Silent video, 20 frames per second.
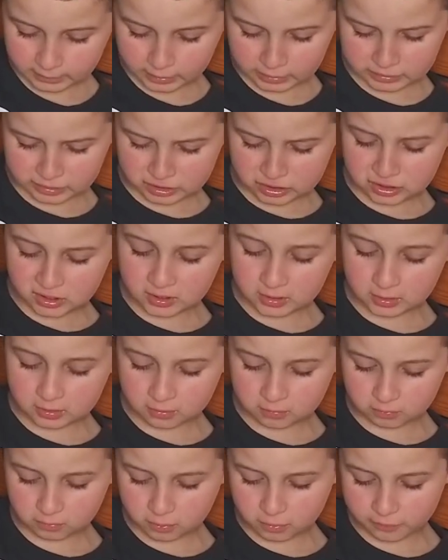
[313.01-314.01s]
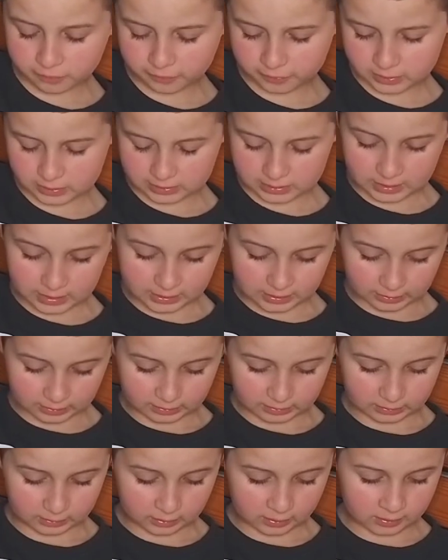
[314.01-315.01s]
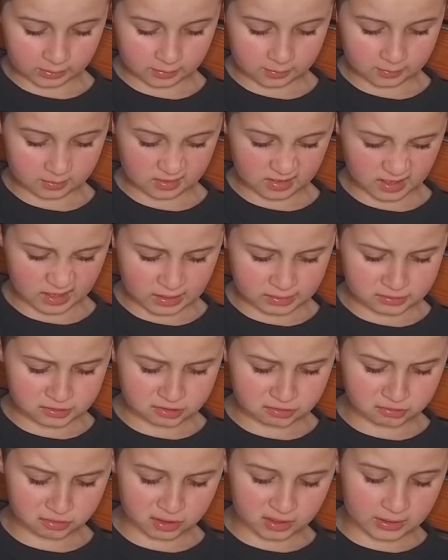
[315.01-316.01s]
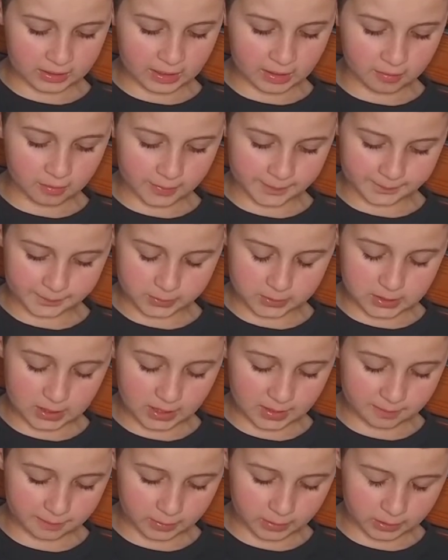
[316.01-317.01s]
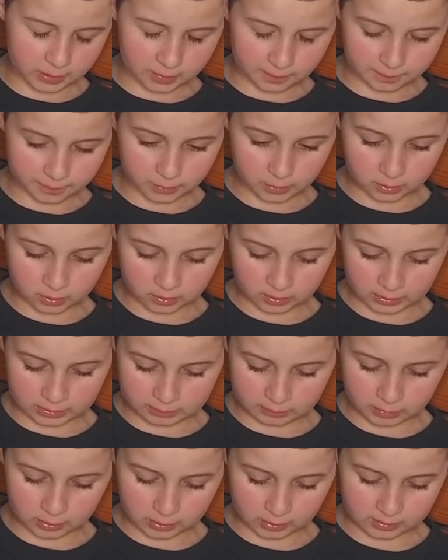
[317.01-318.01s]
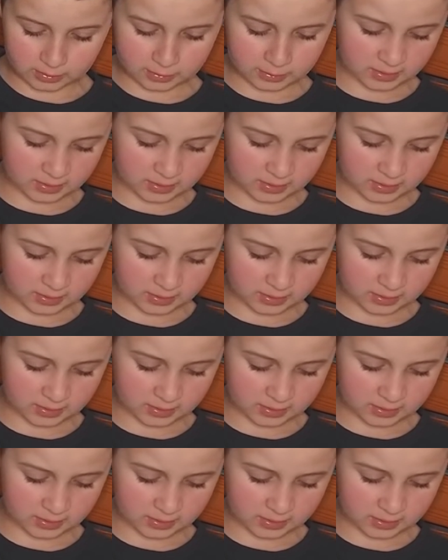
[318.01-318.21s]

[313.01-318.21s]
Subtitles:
The shed roof was leaking a lot. I had to run out and protect my computer and work.